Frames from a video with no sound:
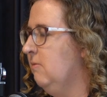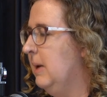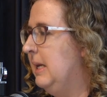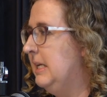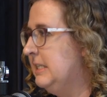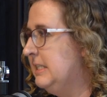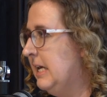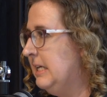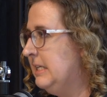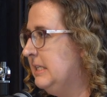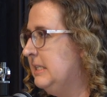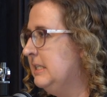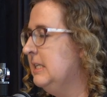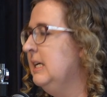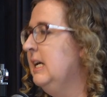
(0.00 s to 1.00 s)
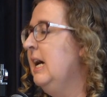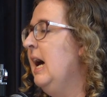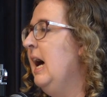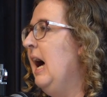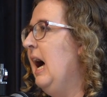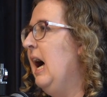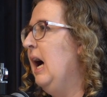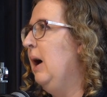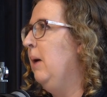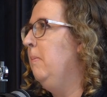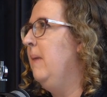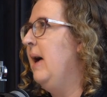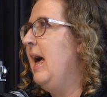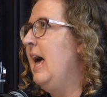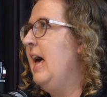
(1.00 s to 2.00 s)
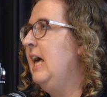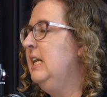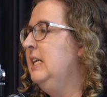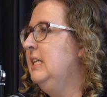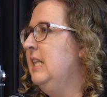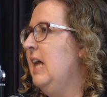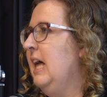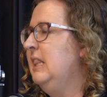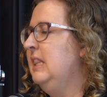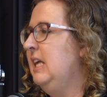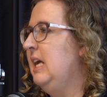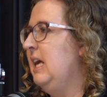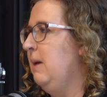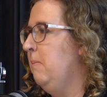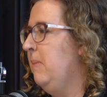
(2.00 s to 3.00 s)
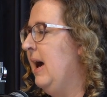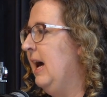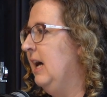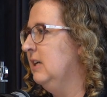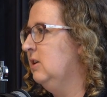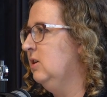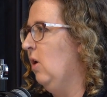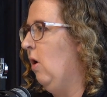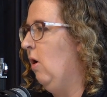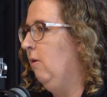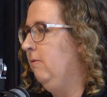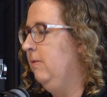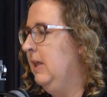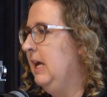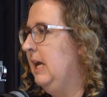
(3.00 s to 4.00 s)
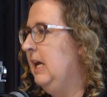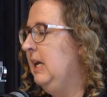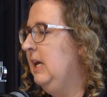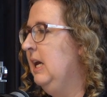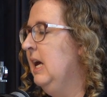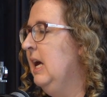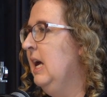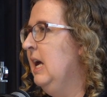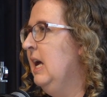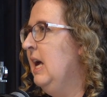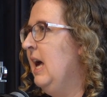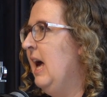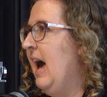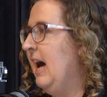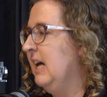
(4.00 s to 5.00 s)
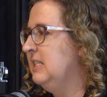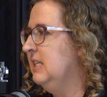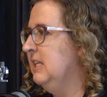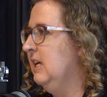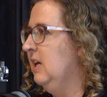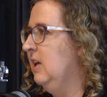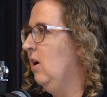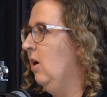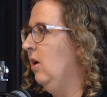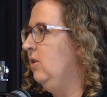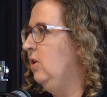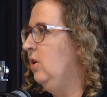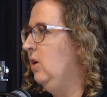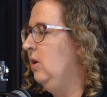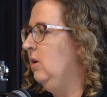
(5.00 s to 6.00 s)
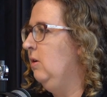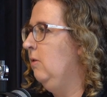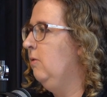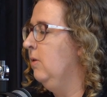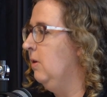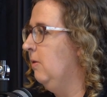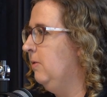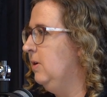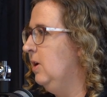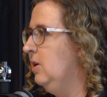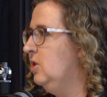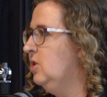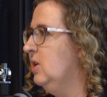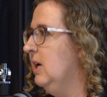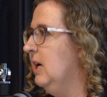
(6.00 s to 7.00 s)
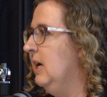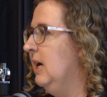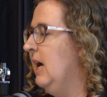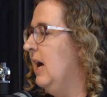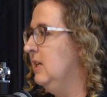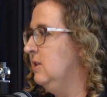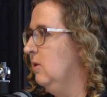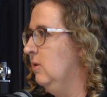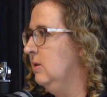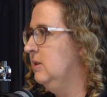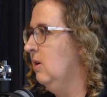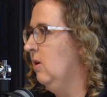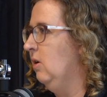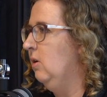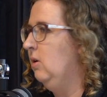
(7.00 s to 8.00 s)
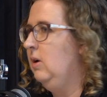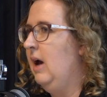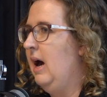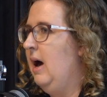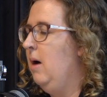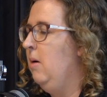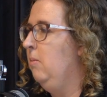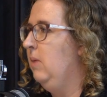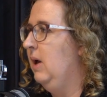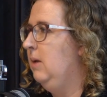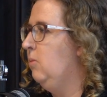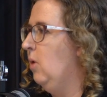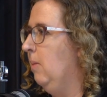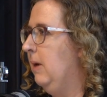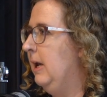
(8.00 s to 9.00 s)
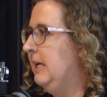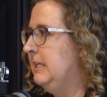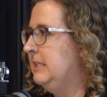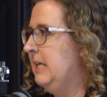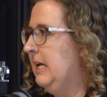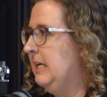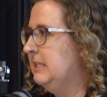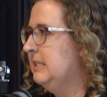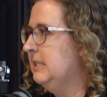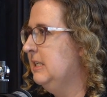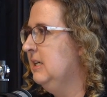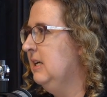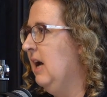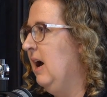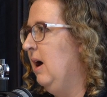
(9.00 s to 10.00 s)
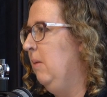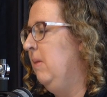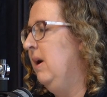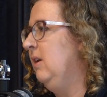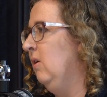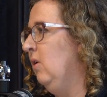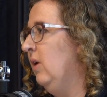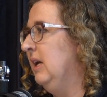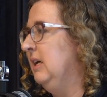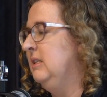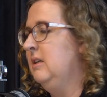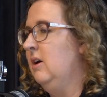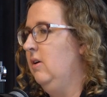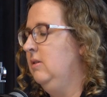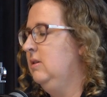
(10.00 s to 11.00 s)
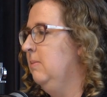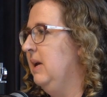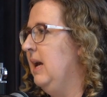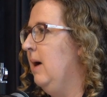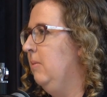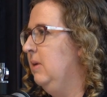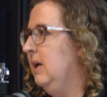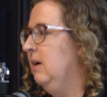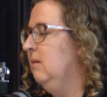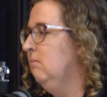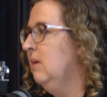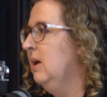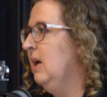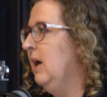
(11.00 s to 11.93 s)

have been assessed, and that the impact of the accident on you for the future has also been properly assessed, and a lawyer is going to be able to